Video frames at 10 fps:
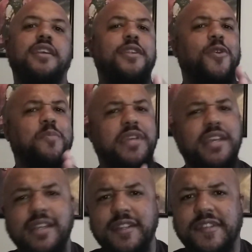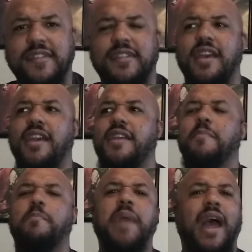inner peace
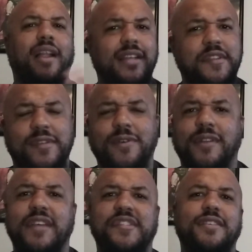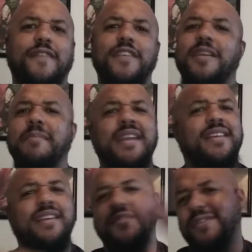and balance and all that stuff. Man,
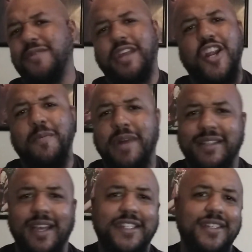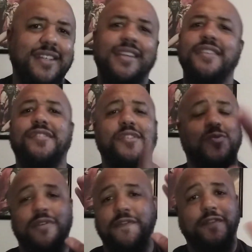kids don't care about that shit. Kids
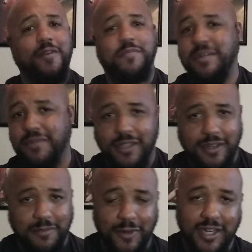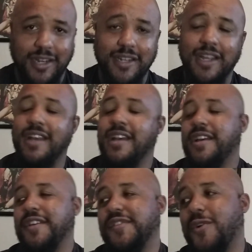just want to fuck people up, okay?
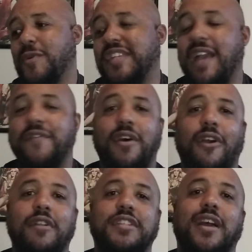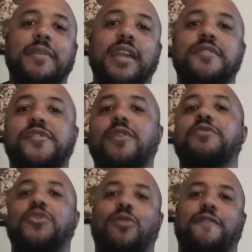So he's having a hard time getting his
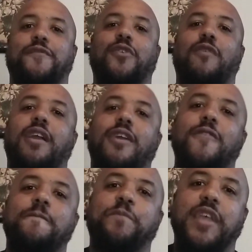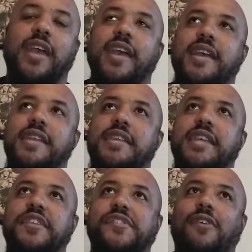dojo off the ground, and
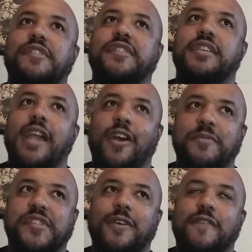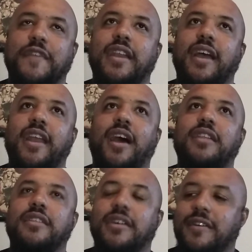he starts to doubt himself. And and I
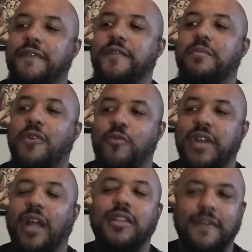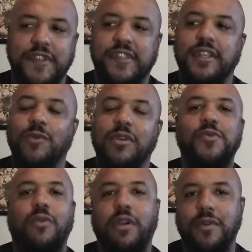love the moment. I love the scene where
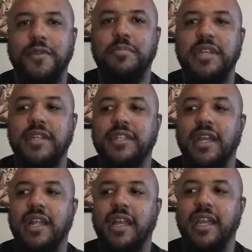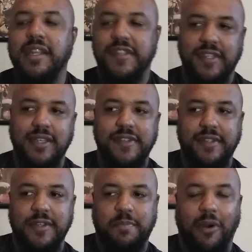he's walking on the beach and he sees
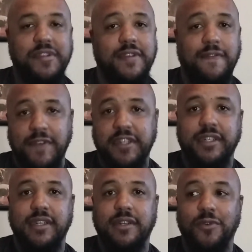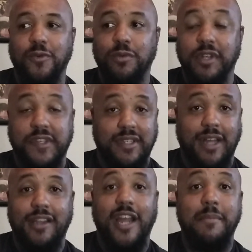this person fishing who looks a
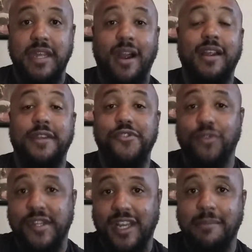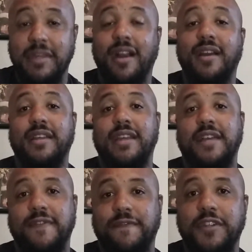lot like Miyagi. He's dressed like Miyagi. He
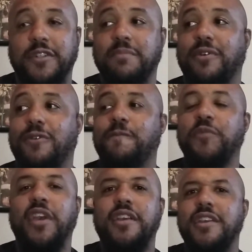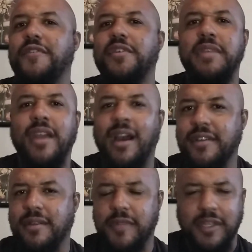has a fishing pole. You hear the
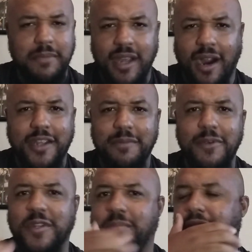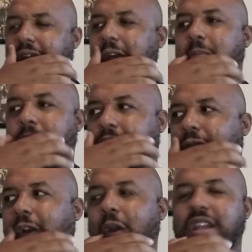Miyagi, the Miyagi music playing in the
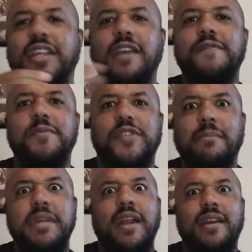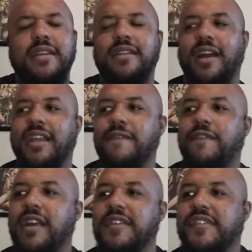background, and he gives him some Miyagi-like
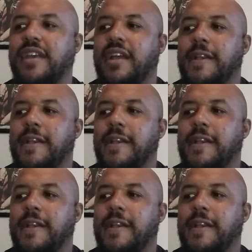advice